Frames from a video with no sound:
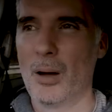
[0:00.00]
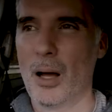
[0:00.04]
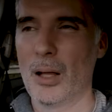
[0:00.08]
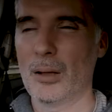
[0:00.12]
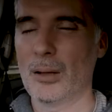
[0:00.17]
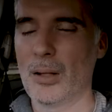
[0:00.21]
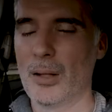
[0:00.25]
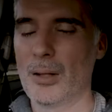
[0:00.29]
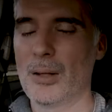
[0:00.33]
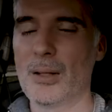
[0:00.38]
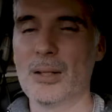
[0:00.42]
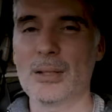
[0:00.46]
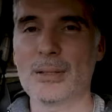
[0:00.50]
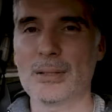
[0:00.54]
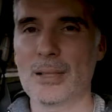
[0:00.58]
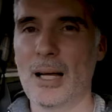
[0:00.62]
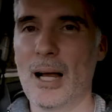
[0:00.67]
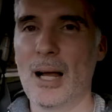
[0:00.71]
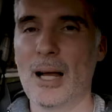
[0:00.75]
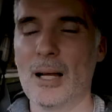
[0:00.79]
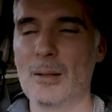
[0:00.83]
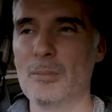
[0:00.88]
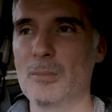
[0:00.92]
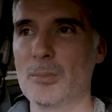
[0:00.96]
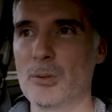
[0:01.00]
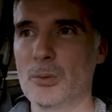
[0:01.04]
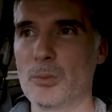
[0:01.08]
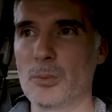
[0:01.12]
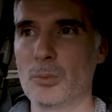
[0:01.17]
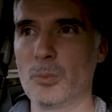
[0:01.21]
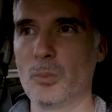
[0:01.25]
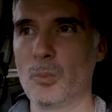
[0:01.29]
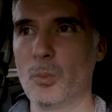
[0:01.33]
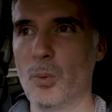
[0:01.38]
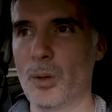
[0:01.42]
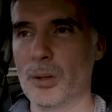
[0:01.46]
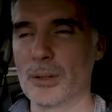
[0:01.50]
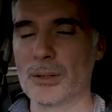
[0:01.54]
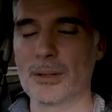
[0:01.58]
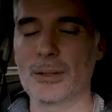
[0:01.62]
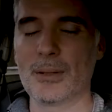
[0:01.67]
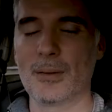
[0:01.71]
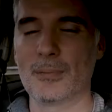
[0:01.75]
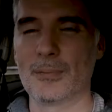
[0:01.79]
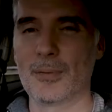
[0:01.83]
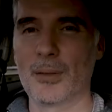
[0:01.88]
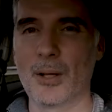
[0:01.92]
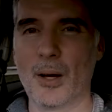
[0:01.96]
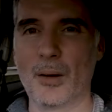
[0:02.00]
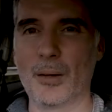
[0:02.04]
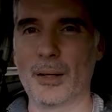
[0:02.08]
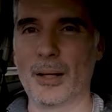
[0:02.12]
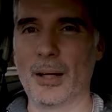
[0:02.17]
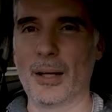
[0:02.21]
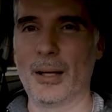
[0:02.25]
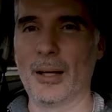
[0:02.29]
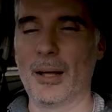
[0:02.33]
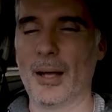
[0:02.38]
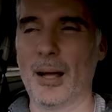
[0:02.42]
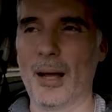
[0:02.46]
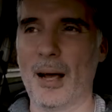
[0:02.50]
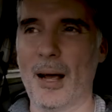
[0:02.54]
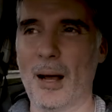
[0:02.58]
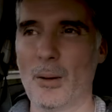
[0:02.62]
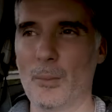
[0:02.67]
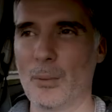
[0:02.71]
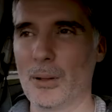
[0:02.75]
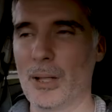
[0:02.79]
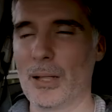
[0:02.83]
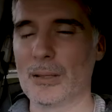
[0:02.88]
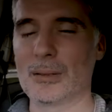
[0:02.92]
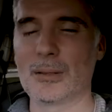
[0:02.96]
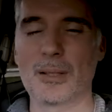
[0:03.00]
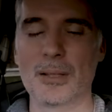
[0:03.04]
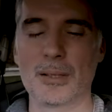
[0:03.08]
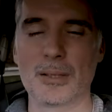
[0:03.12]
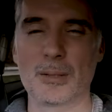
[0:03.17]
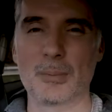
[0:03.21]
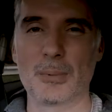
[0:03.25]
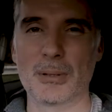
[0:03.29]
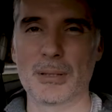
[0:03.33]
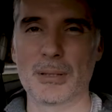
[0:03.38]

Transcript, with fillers: a lot of the times once I've got it, I will actually think to